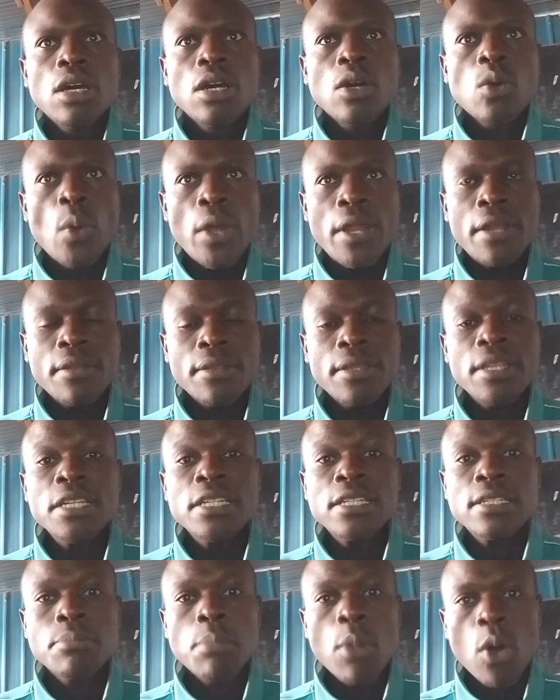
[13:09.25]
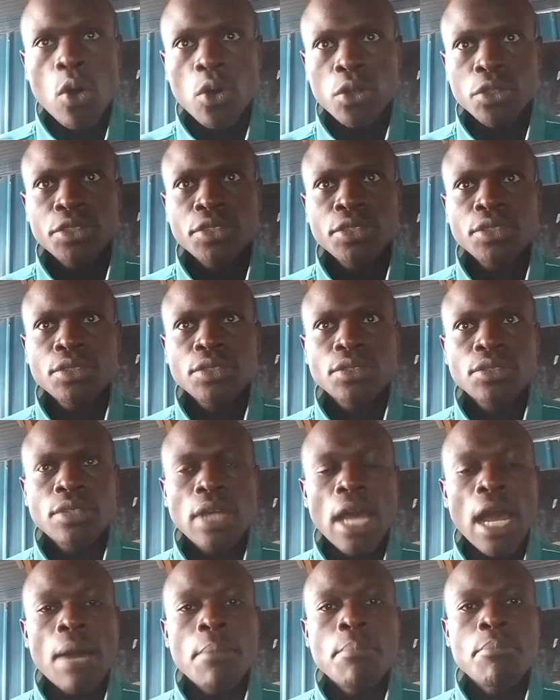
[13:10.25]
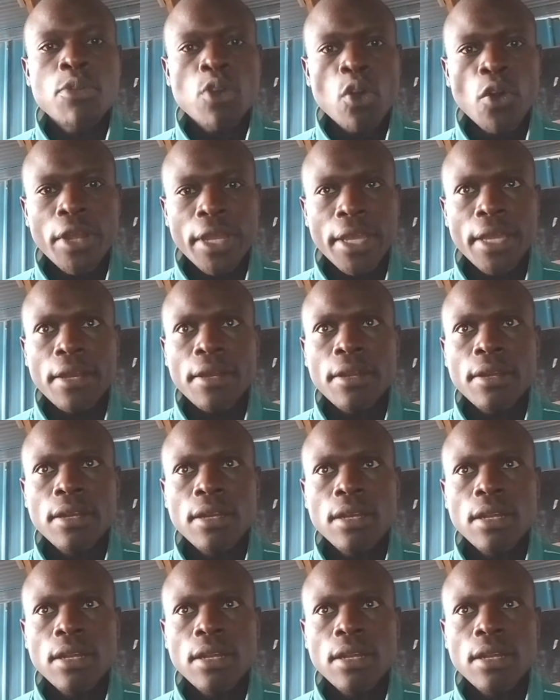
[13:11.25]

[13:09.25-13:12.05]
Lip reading: when these bonds are broken